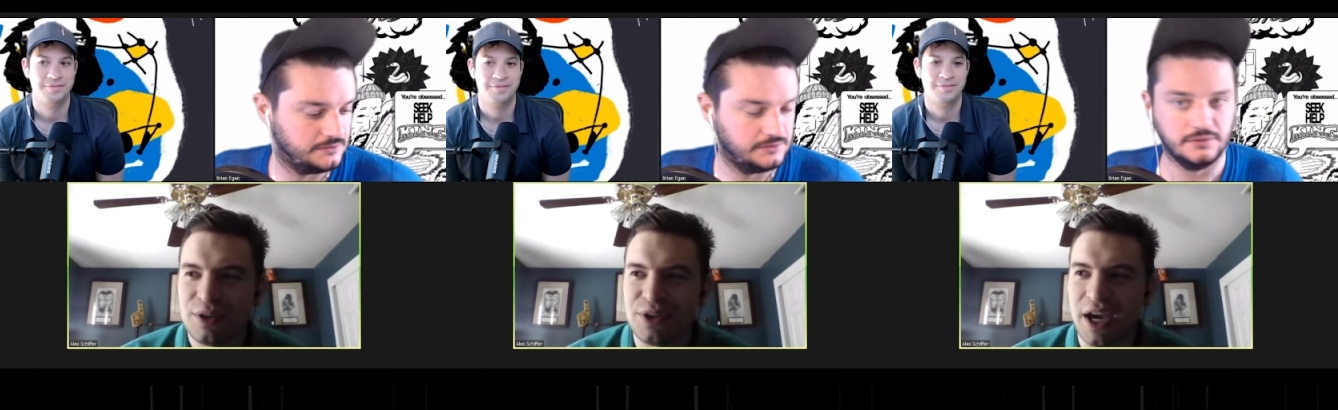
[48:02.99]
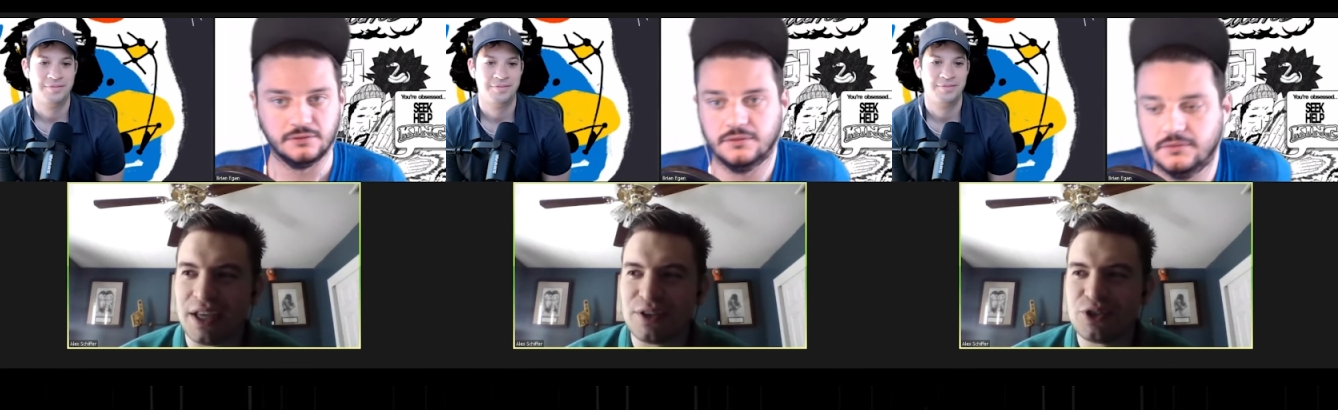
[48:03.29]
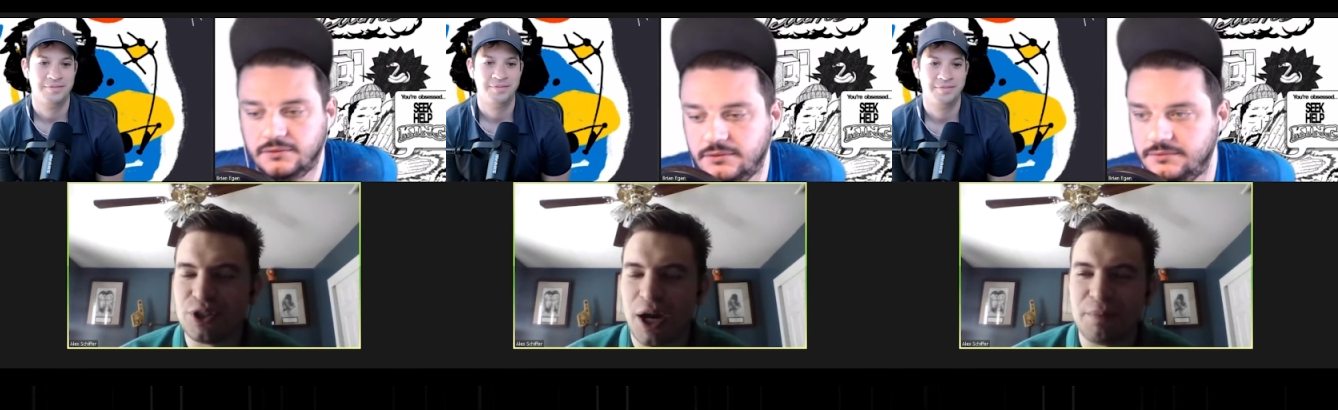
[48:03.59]
Speaker 1: that
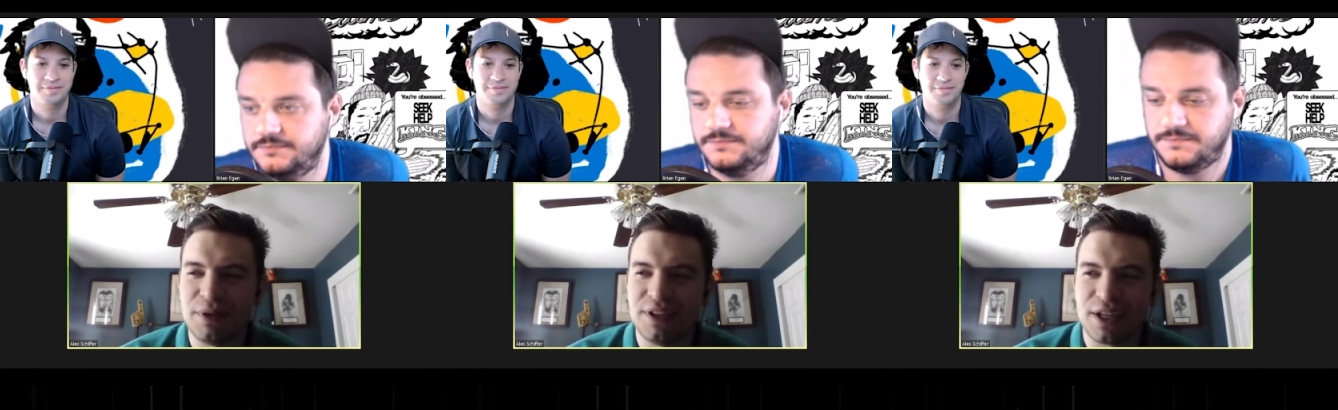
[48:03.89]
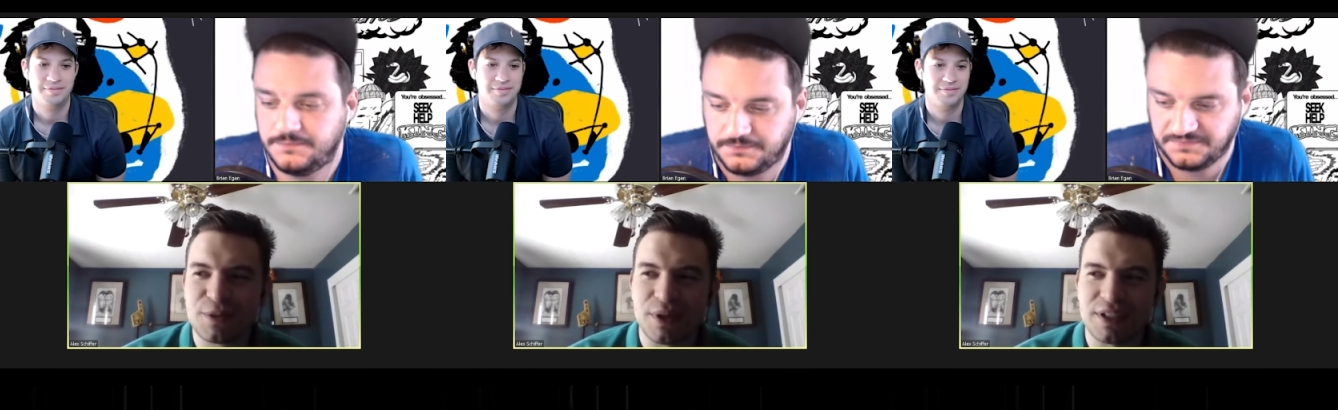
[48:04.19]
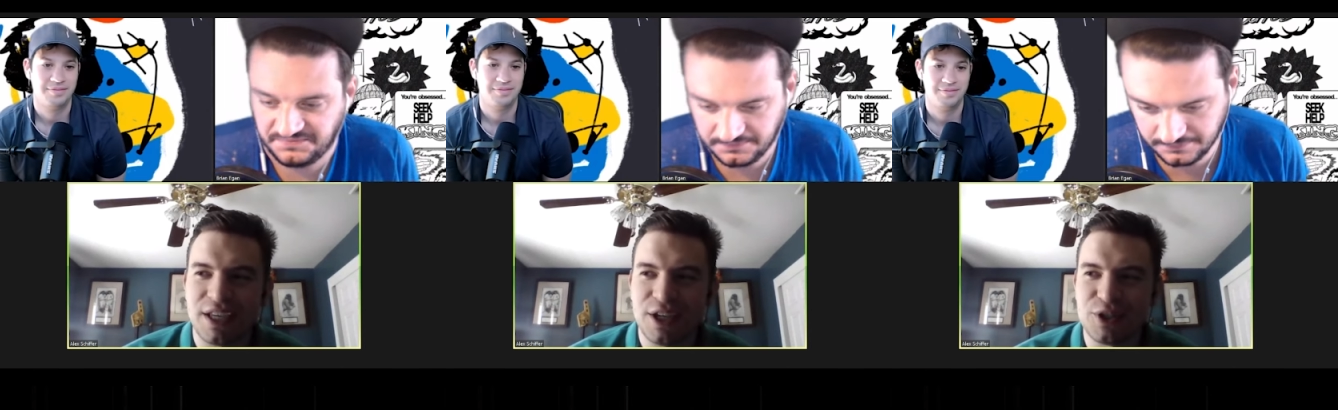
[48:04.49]
should not be the
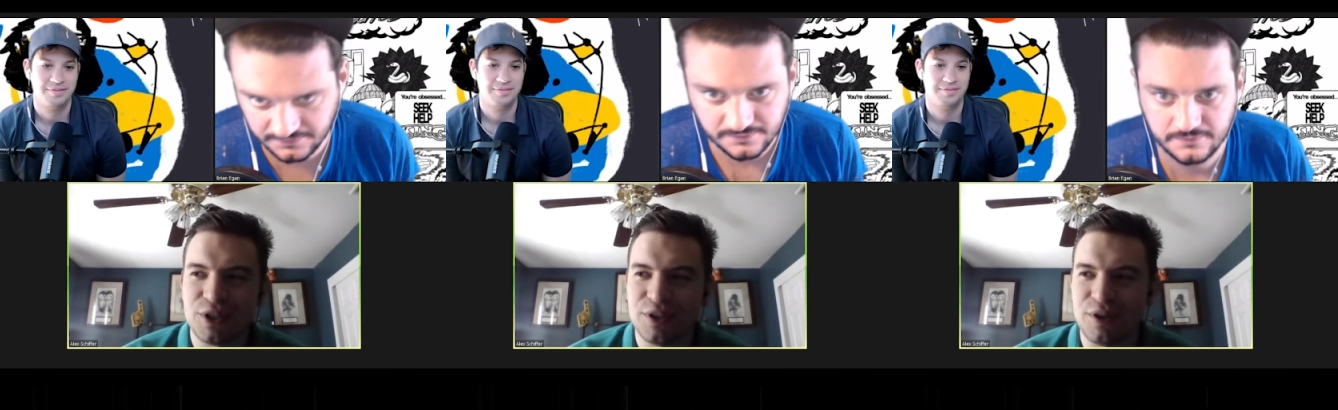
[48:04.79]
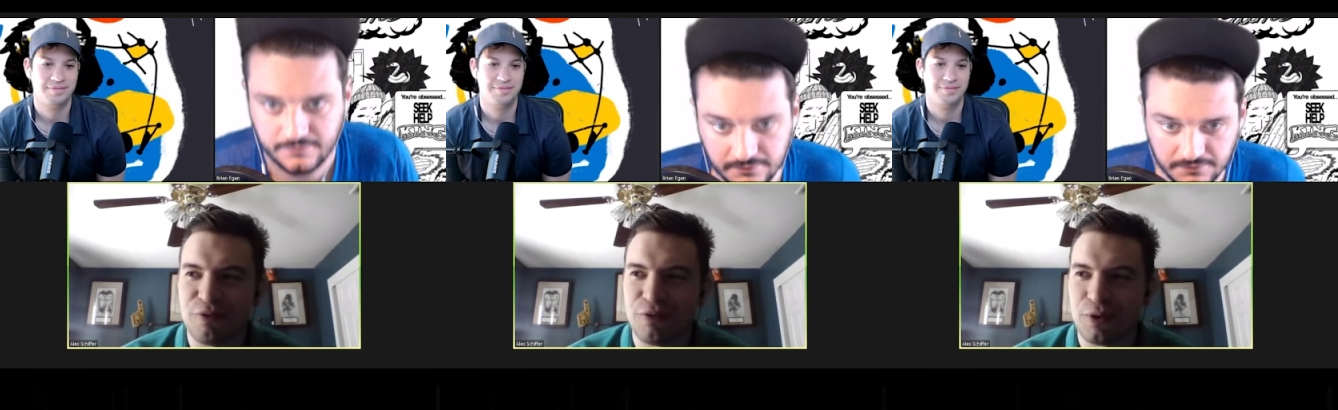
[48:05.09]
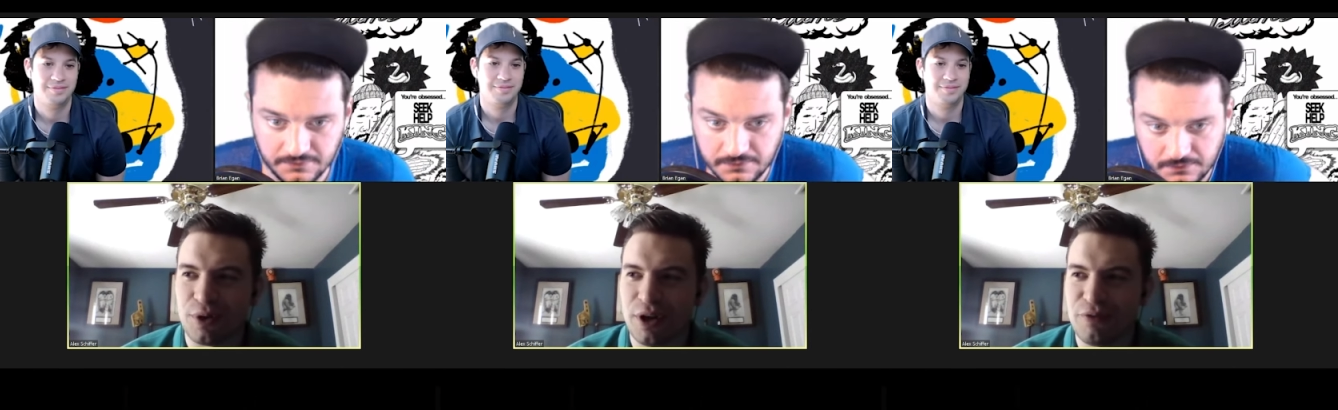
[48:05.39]
expectation
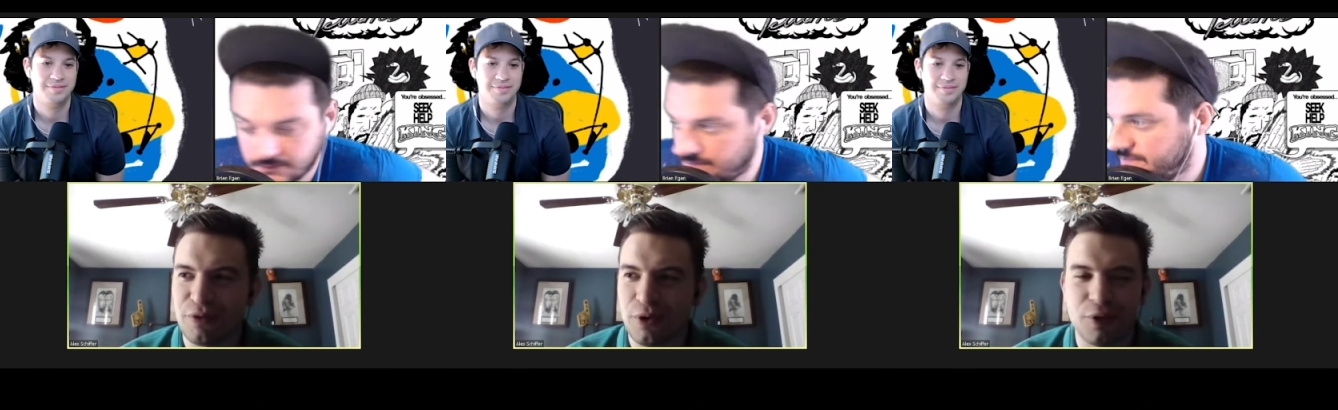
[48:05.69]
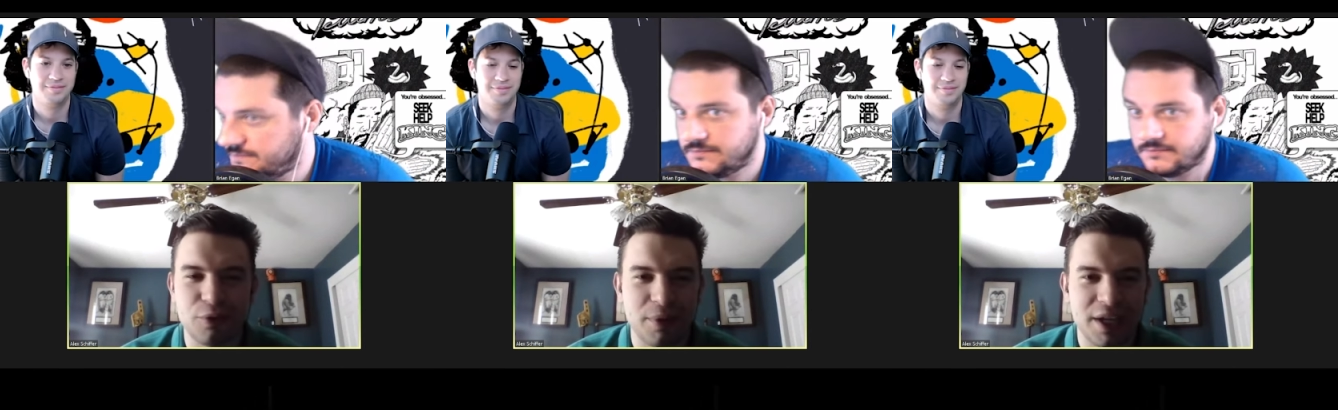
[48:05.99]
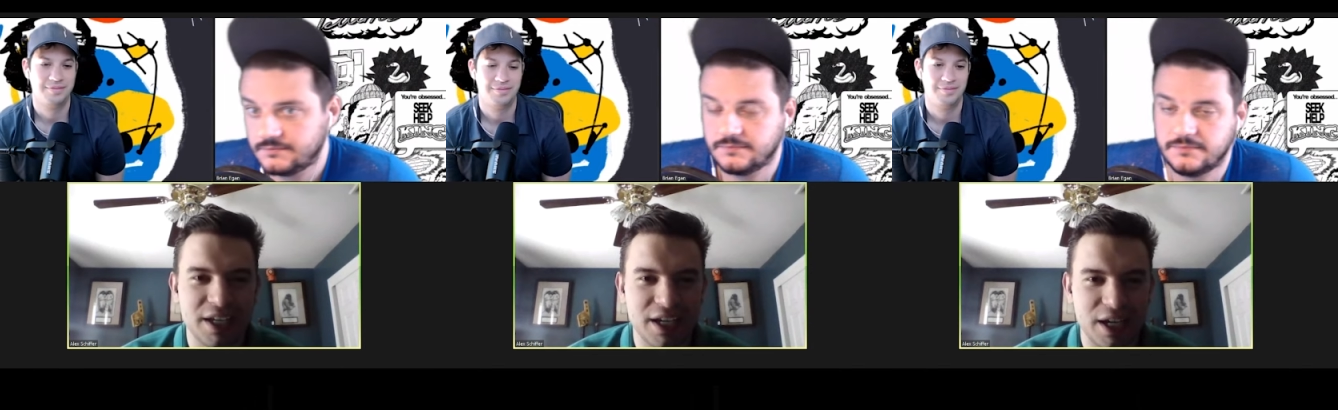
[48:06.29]
for uh, for all the
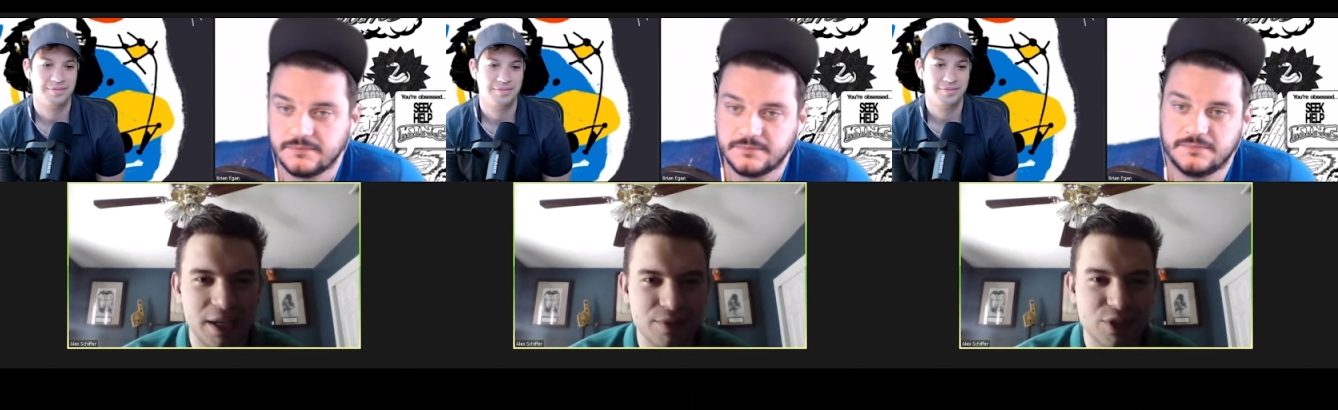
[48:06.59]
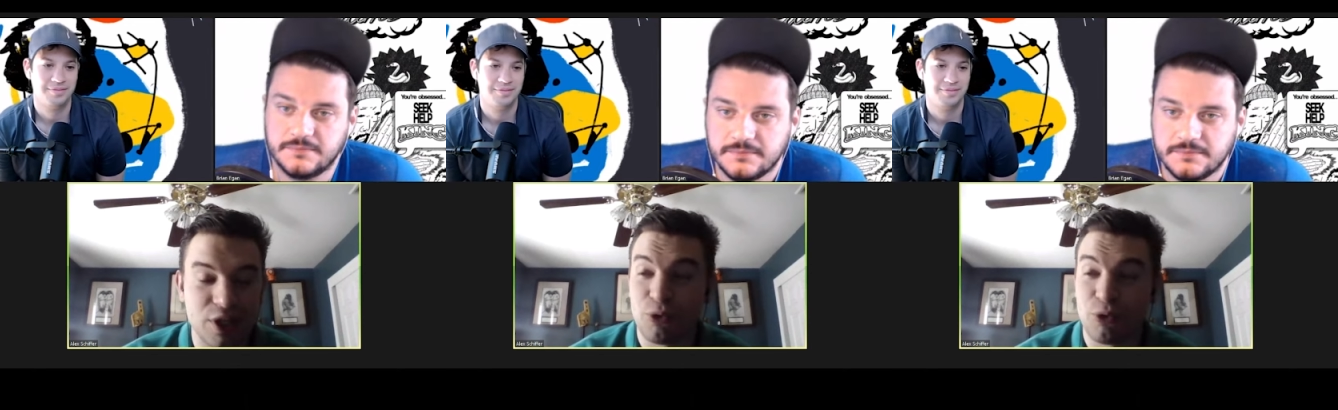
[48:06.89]
remaining games.